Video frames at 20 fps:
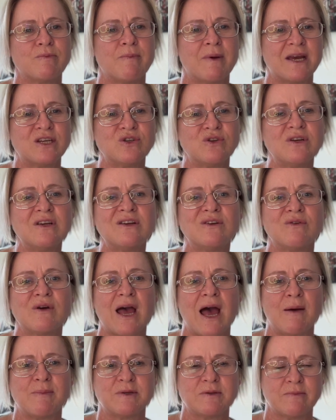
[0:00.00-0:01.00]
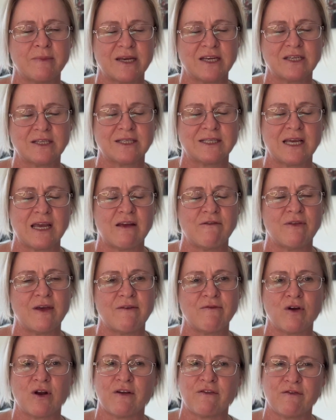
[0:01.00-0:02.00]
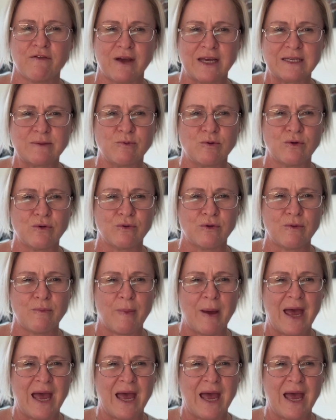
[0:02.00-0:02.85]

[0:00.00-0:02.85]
make sure you look up to see if they've got a Facebook group